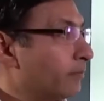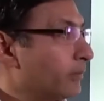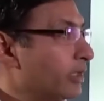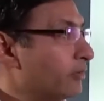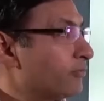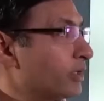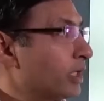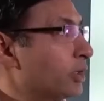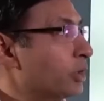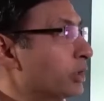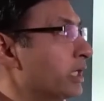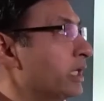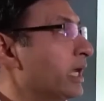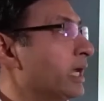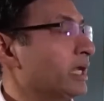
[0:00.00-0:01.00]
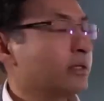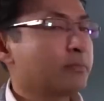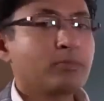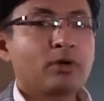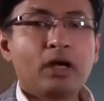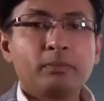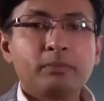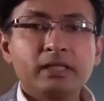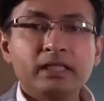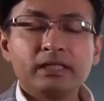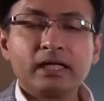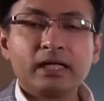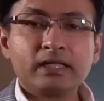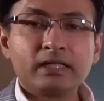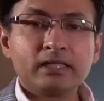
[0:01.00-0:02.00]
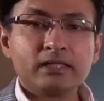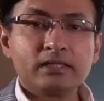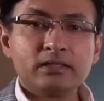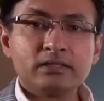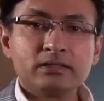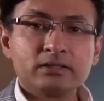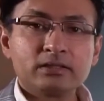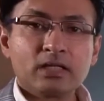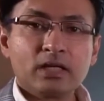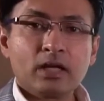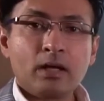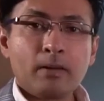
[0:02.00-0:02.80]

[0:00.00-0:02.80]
If you're looking at a property that is